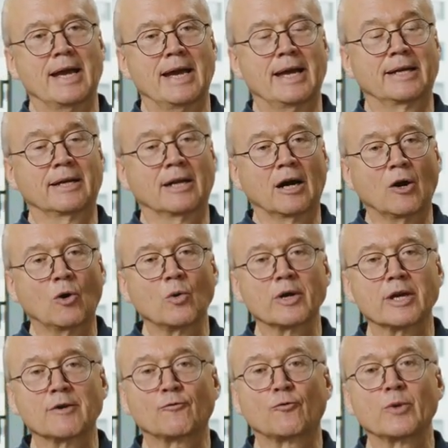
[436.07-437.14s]
And now
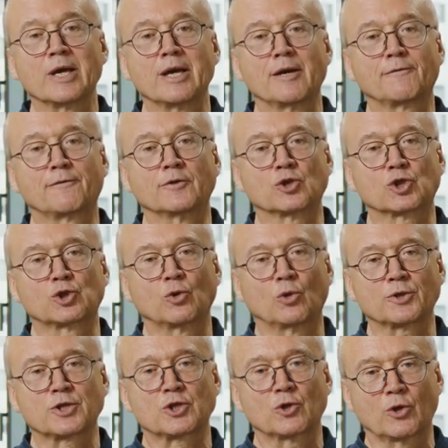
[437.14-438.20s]
if we have a
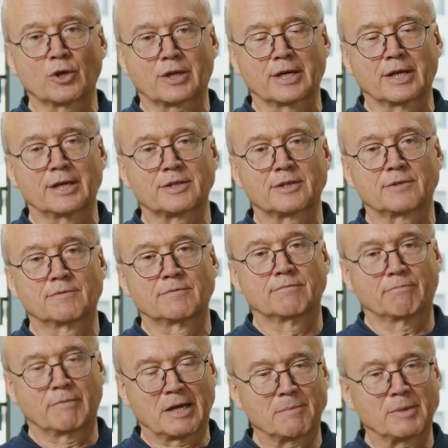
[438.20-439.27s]
short circuit,
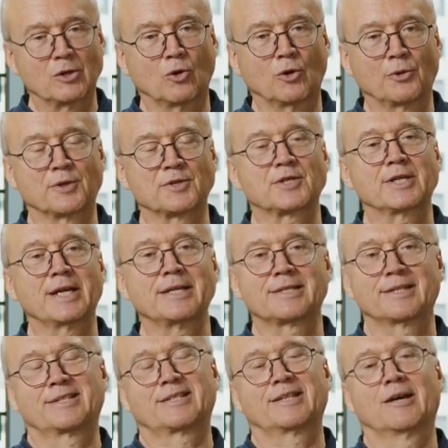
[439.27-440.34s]
maybe on the
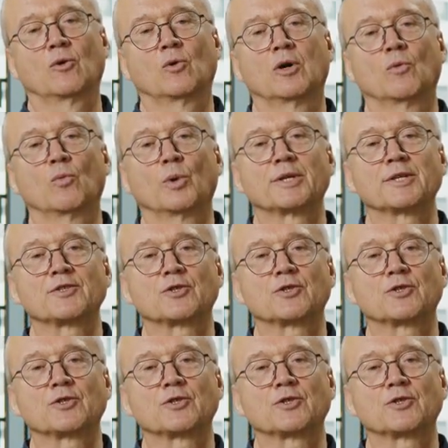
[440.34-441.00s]
center tower, what